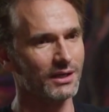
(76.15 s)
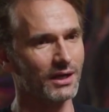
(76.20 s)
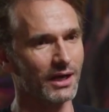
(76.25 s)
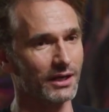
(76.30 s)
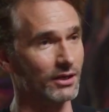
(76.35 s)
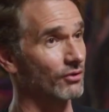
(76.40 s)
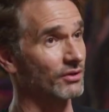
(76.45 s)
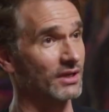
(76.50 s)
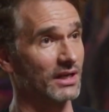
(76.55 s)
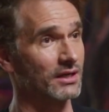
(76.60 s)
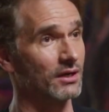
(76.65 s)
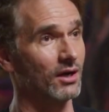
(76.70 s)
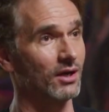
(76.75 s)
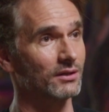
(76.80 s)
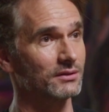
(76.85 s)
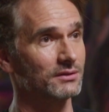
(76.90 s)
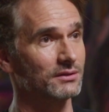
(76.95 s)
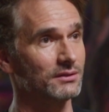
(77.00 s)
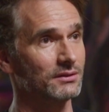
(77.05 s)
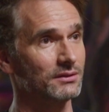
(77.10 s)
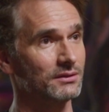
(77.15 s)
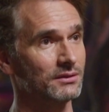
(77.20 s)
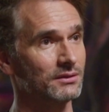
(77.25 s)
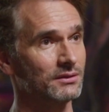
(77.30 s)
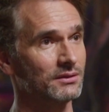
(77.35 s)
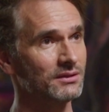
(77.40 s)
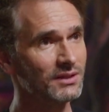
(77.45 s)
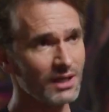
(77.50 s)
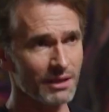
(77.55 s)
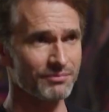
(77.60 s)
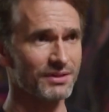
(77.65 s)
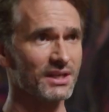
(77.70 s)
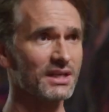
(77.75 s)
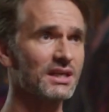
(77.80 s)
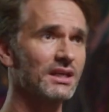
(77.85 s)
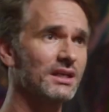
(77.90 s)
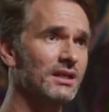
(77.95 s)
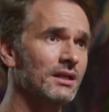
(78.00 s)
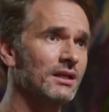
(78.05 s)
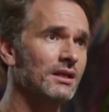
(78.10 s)
I don't get called. I'm
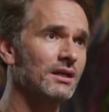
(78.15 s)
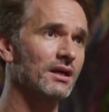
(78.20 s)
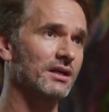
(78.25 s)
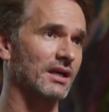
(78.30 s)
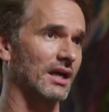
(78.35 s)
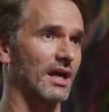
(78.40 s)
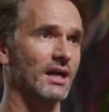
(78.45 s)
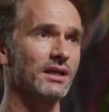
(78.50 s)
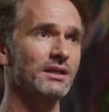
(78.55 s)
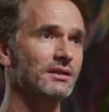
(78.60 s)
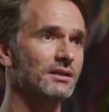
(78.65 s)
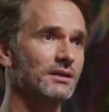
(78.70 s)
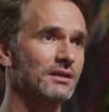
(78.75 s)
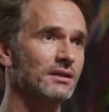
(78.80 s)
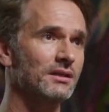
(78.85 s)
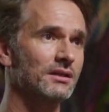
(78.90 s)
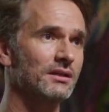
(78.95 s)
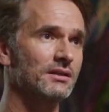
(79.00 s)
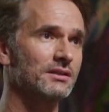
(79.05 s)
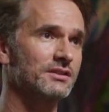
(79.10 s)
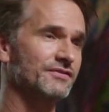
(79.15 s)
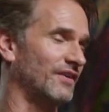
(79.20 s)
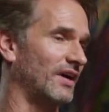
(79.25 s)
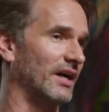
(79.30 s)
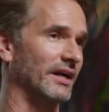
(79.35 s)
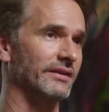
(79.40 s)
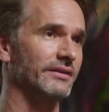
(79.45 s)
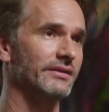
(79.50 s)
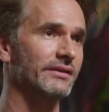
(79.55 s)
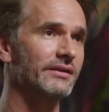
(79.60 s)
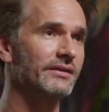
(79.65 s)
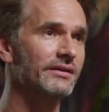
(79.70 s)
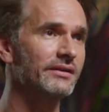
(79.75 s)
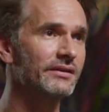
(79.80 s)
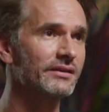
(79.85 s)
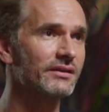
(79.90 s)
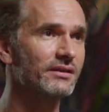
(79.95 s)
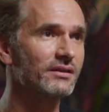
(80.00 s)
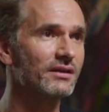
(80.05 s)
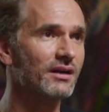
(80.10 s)
thinking, okay, it's fine.
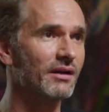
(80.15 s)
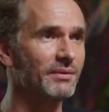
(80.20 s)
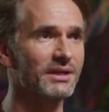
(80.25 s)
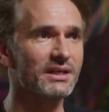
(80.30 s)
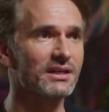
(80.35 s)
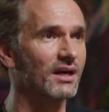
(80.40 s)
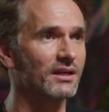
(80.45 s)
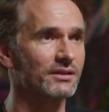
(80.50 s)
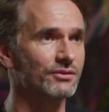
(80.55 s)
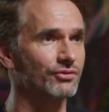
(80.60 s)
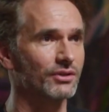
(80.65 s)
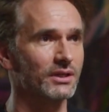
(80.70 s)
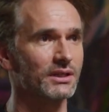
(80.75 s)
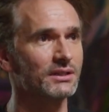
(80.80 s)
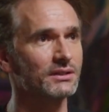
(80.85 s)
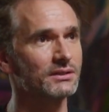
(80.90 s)
I'm in nine three.